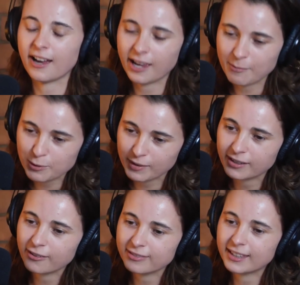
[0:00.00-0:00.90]
I am doing a
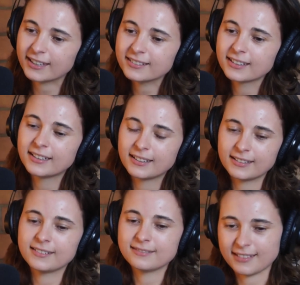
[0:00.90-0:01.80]
good thing
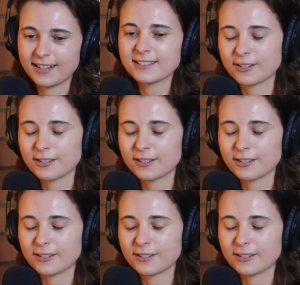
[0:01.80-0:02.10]
and it's